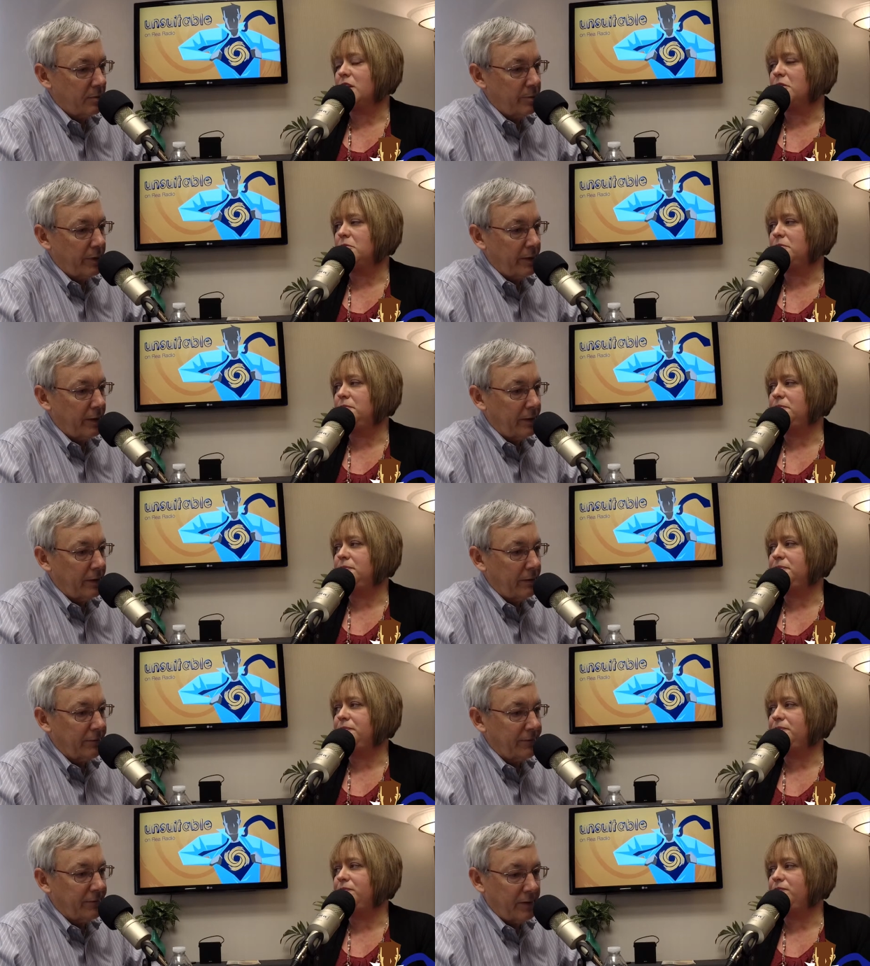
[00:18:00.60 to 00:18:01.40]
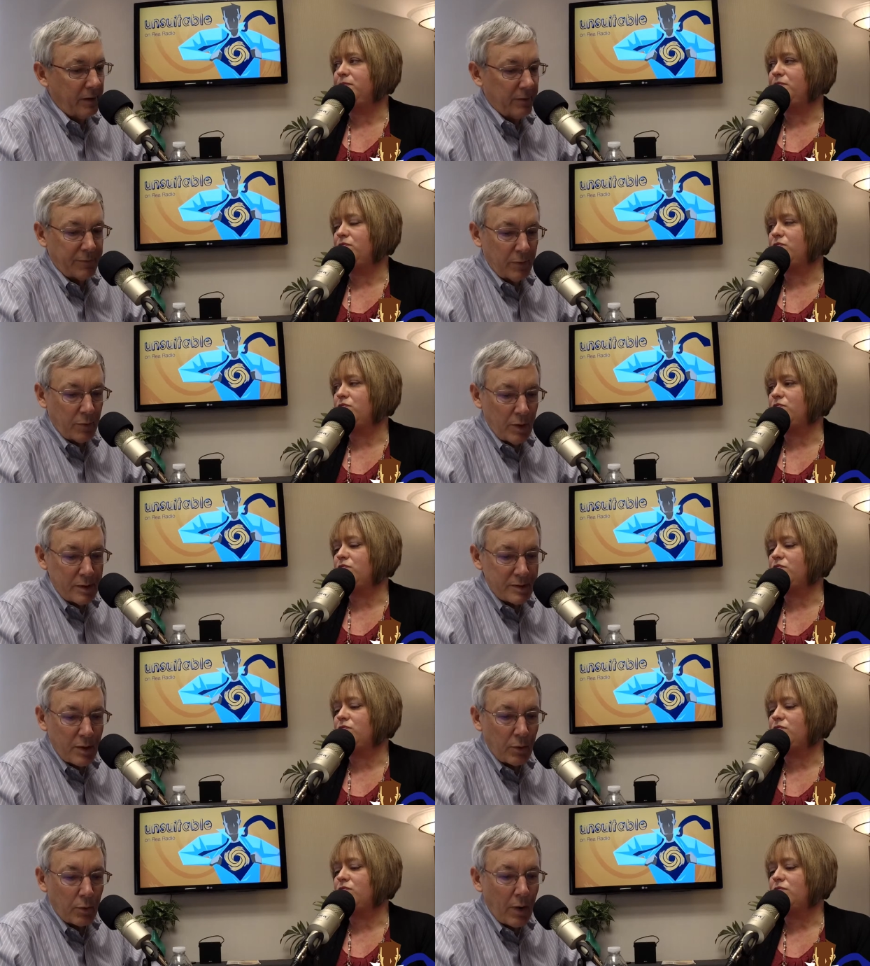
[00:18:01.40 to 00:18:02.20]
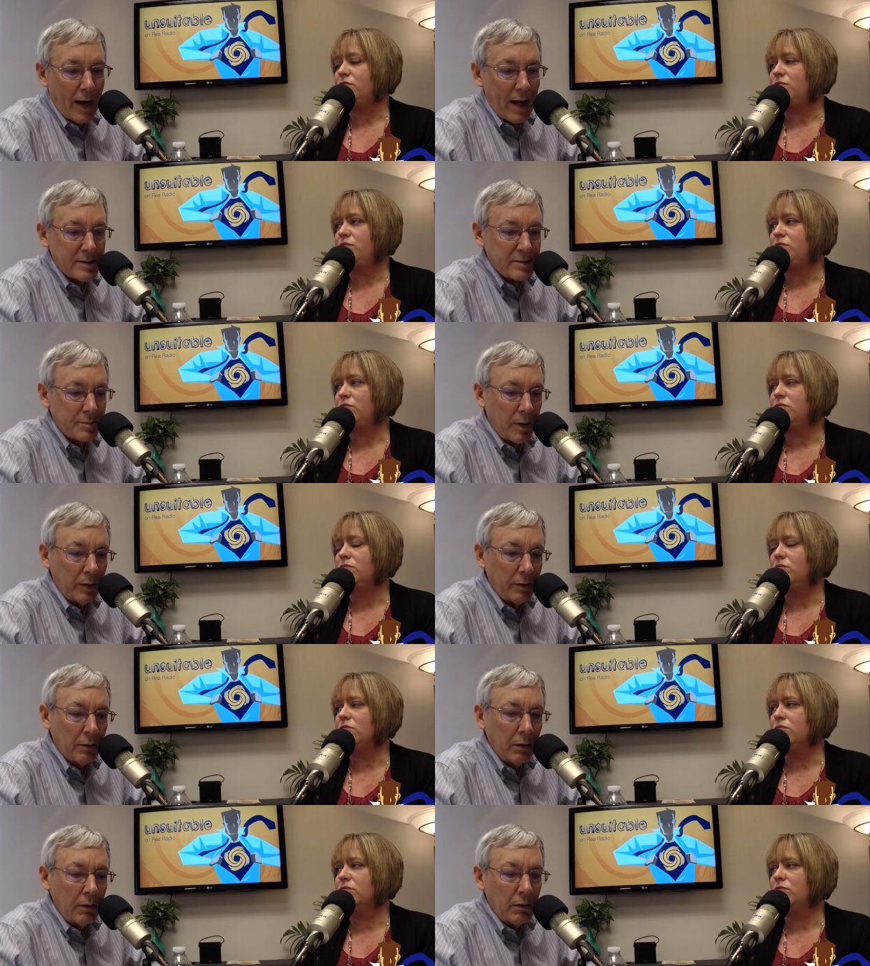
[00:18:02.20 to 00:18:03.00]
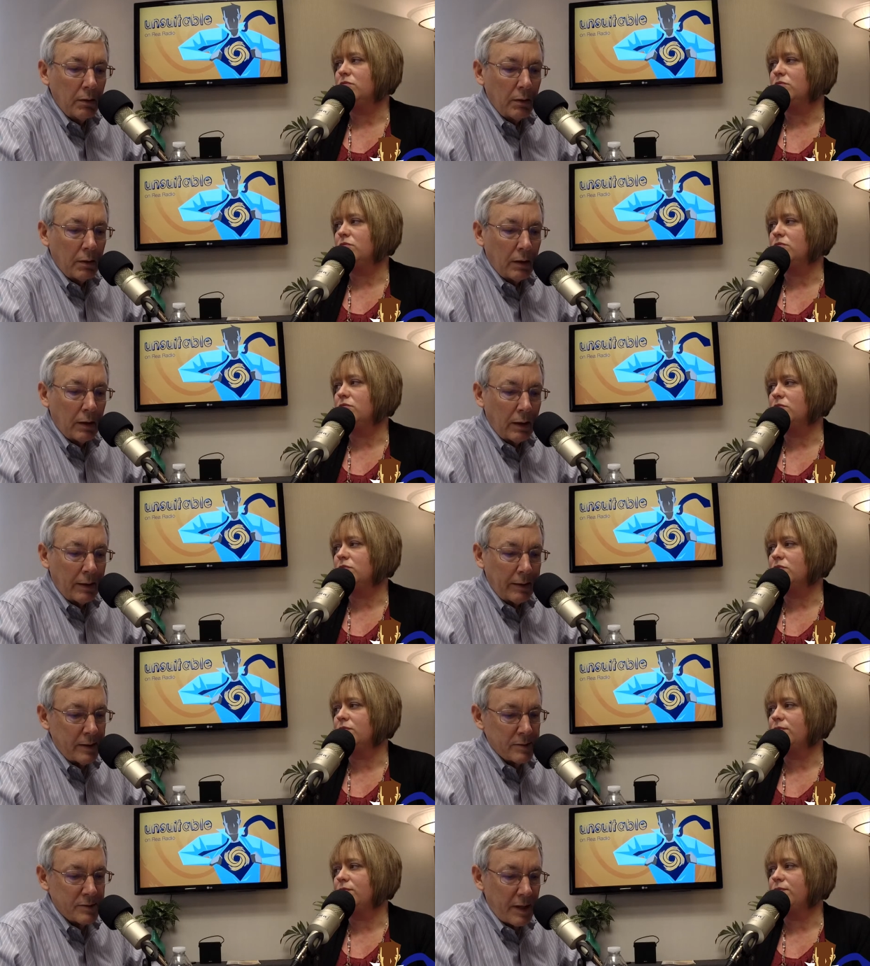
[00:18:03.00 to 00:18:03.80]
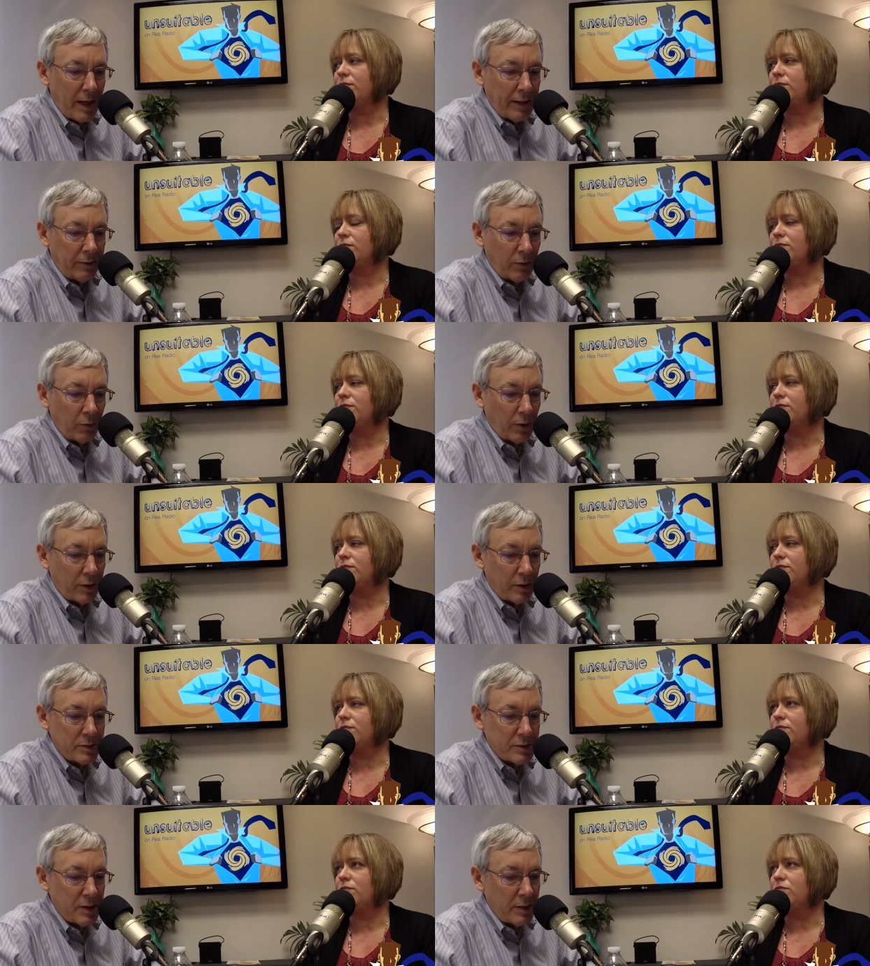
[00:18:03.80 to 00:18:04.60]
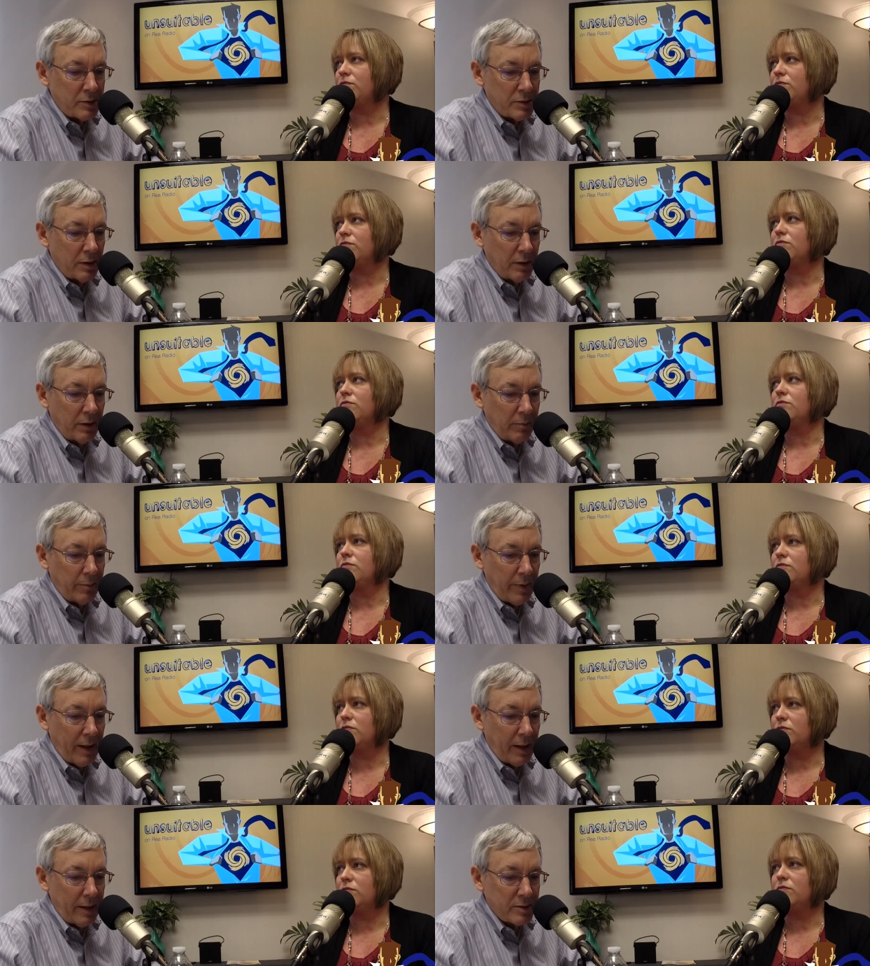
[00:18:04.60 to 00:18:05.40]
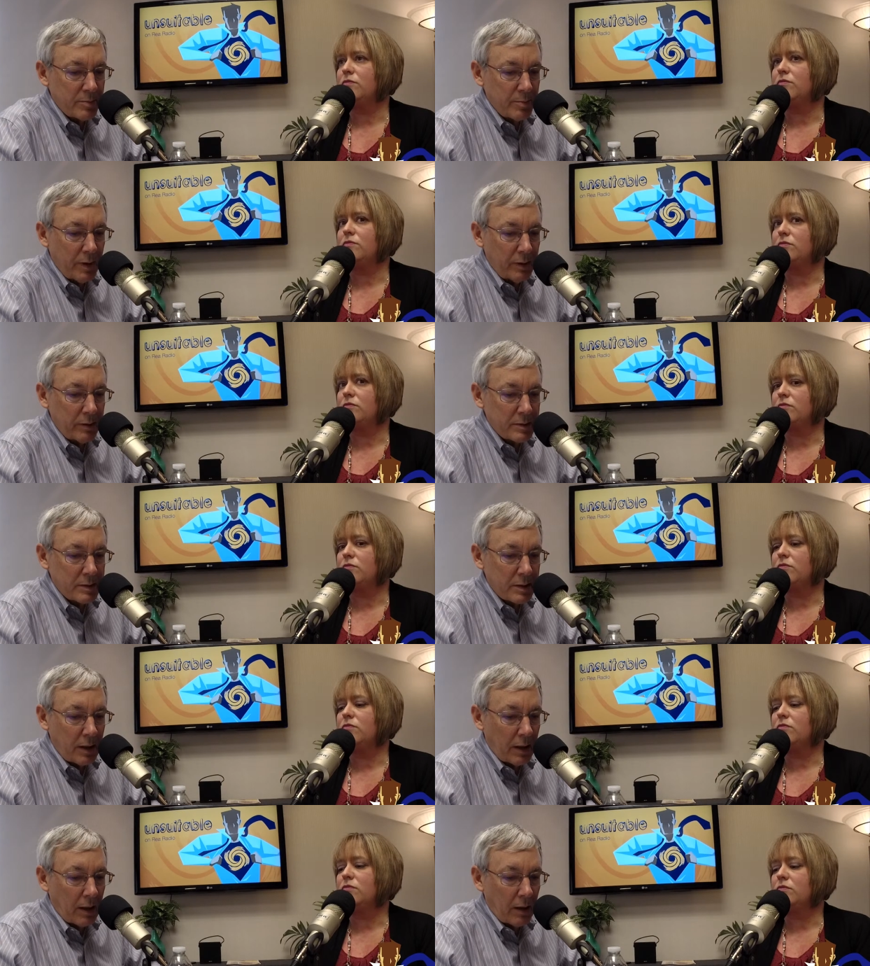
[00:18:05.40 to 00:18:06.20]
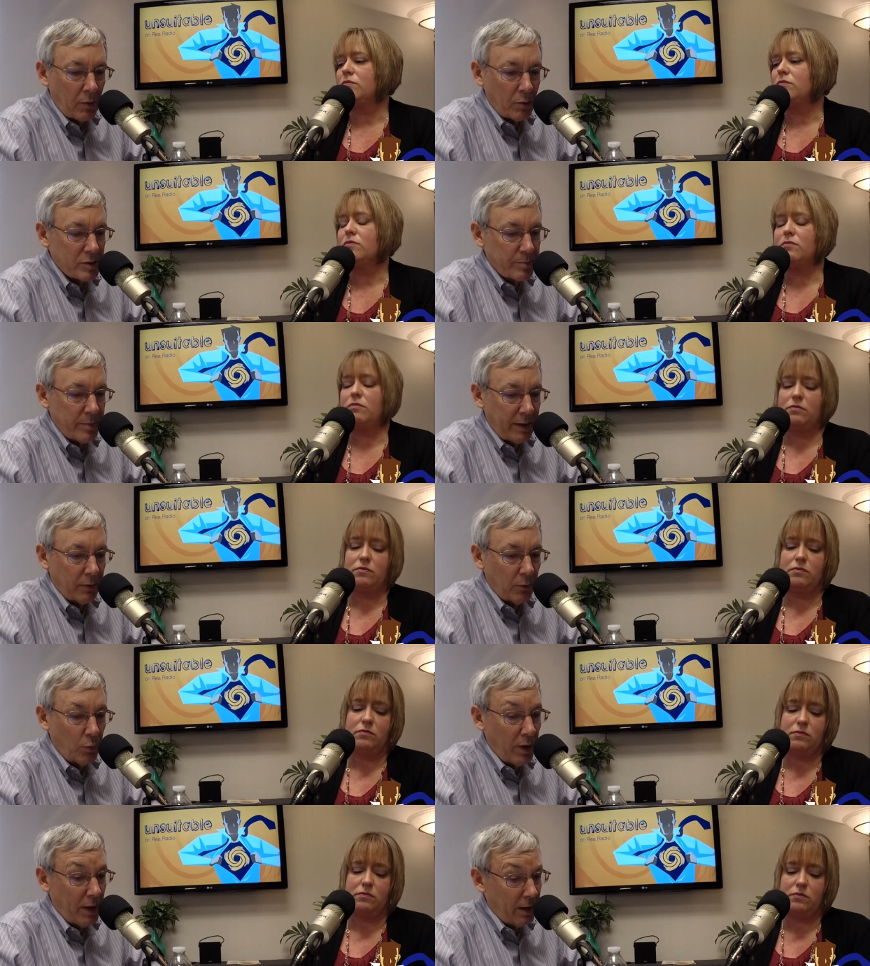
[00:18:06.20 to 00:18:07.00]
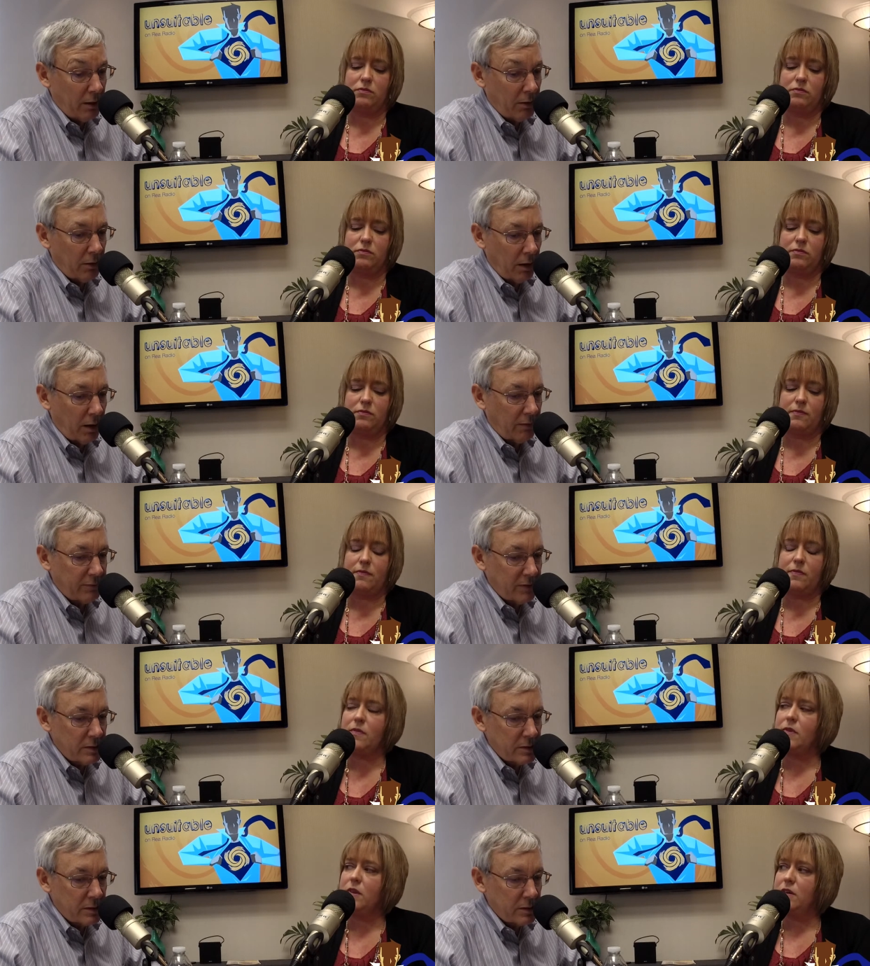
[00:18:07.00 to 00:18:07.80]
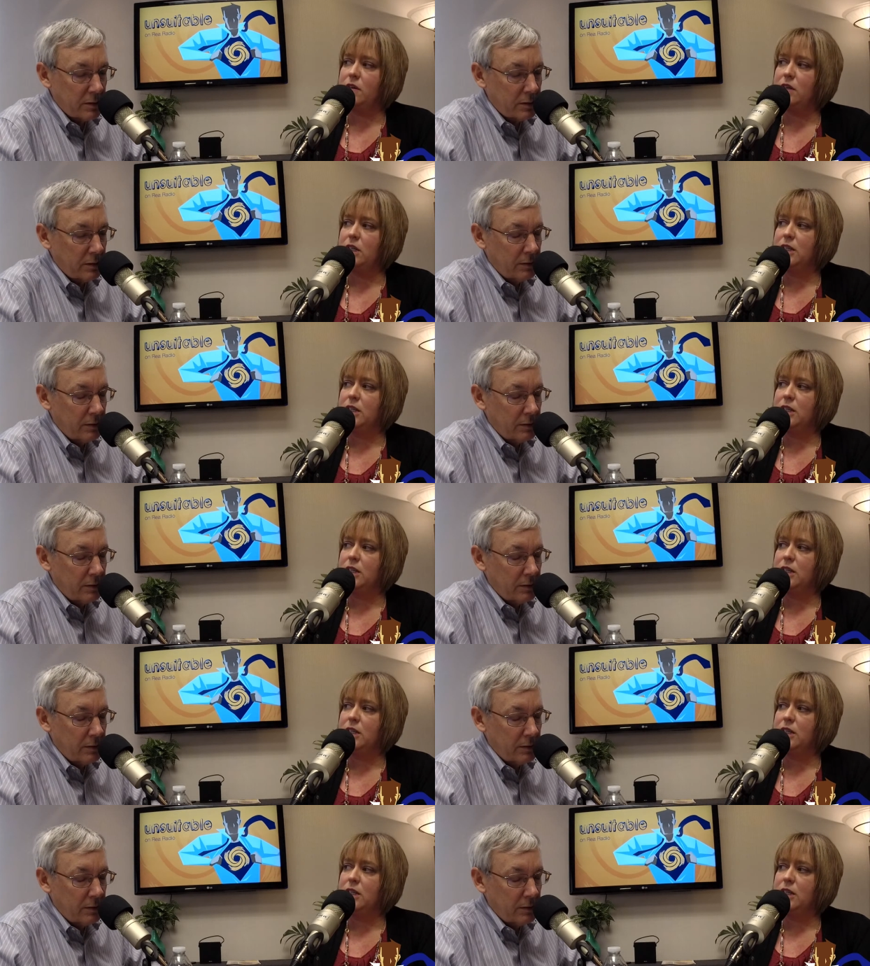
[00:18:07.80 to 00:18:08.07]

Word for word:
Speaker 1: a bit. If there is harassment inside an organization, and management was made aware of it